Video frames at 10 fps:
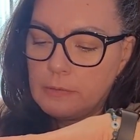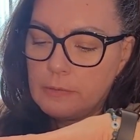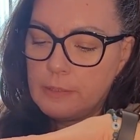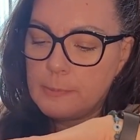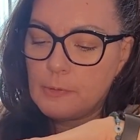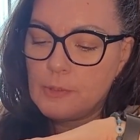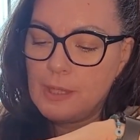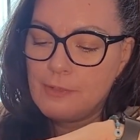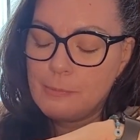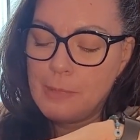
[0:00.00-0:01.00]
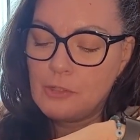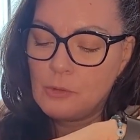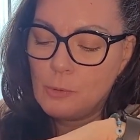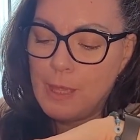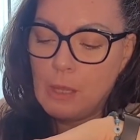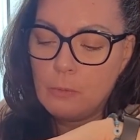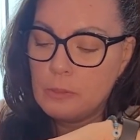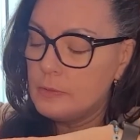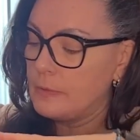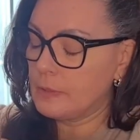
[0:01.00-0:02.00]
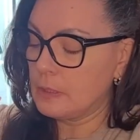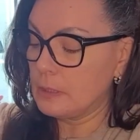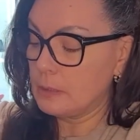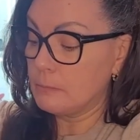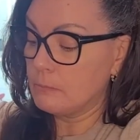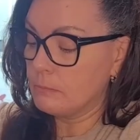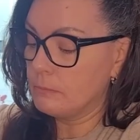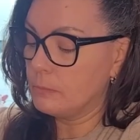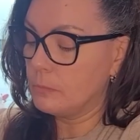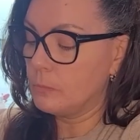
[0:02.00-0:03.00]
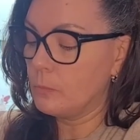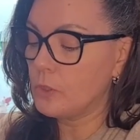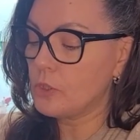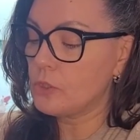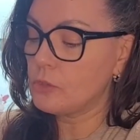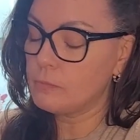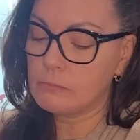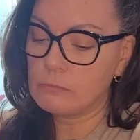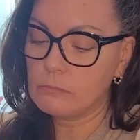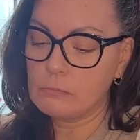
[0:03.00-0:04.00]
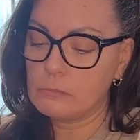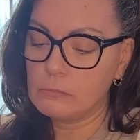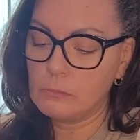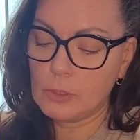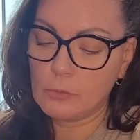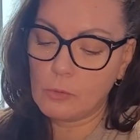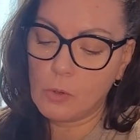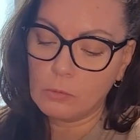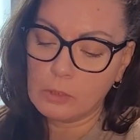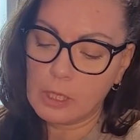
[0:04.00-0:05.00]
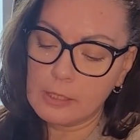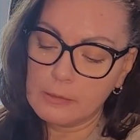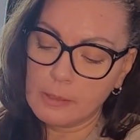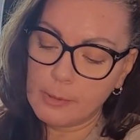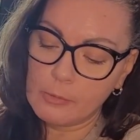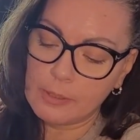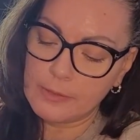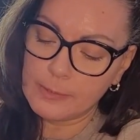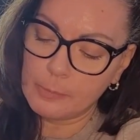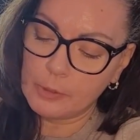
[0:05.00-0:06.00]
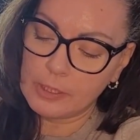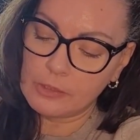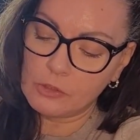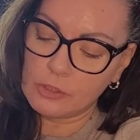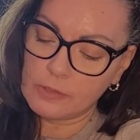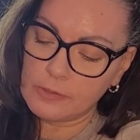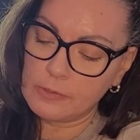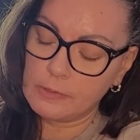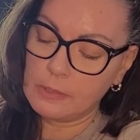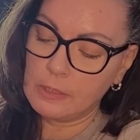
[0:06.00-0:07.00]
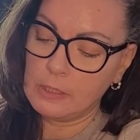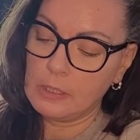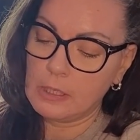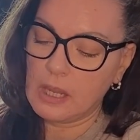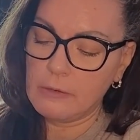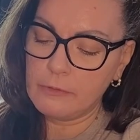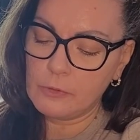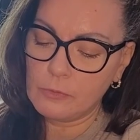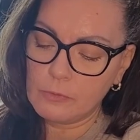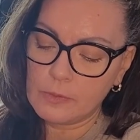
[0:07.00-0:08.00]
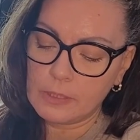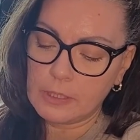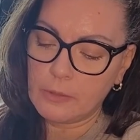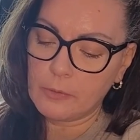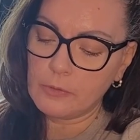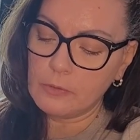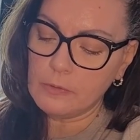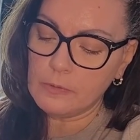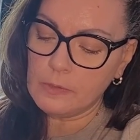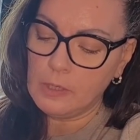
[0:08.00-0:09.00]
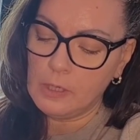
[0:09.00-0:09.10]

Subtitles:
It's supposed to have some magical powers, which we don't know a whole lot about at this point. It's just kind of introducing the characters.